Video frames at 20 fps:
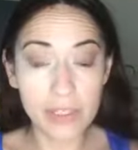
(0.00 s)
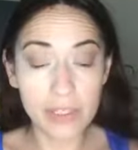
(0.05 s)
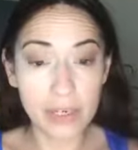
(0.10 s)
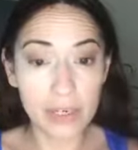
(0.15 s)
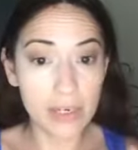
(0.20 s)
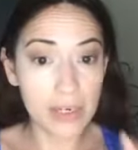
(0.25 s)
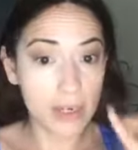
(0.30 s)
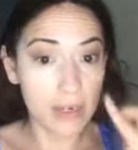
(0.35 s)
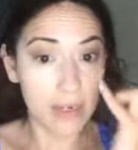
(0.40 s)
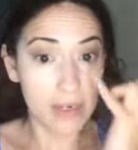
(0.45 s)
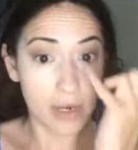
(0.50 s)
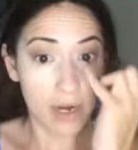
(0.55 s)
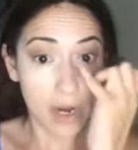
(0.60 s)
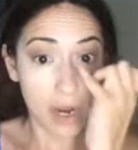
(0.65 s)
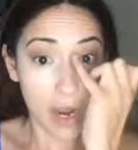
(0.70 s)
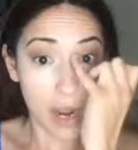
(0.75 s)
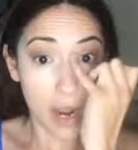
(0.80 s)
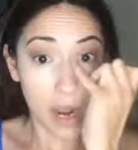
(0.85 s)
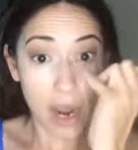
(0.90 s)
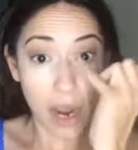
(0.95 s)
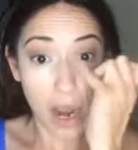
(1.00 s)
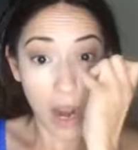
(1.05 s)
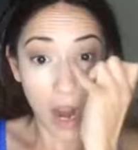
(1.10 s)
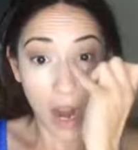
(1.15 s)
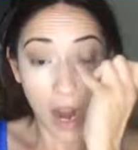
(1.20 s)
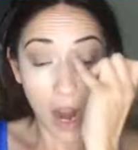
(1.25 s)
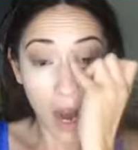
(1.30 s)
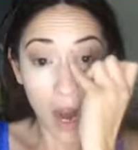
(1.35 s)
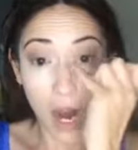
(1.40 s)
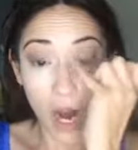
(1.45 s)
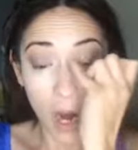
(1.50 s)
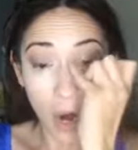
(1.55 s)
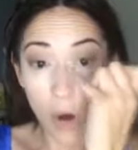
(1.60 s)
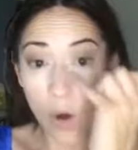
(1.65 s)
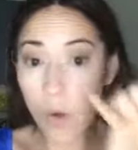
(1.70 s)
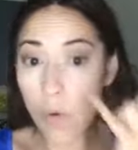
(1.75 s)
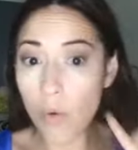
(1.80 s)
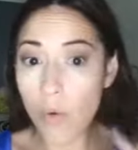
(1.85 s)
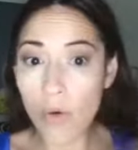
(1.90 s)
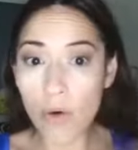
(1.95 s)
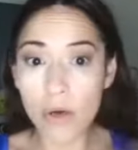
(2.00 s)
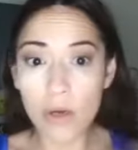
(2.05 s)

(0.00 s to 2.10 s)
like how